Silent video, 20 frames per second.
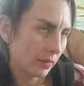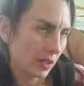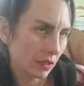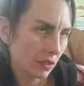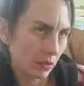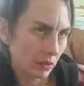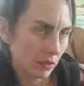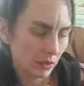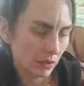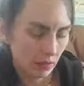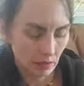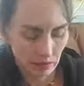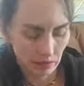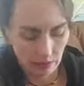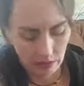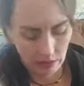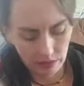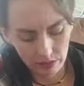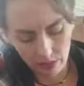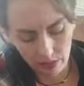there's
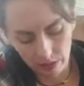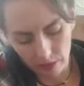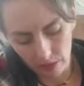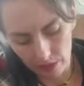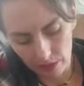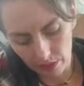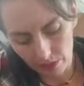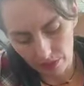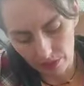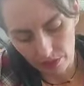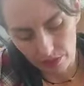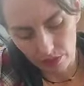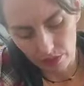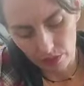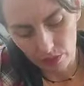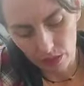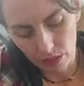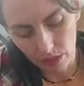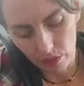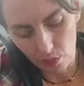nothing there for
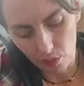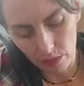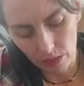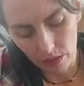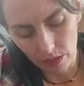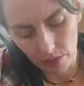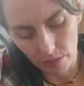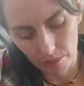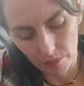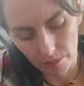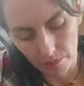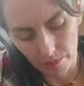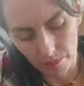you anyway.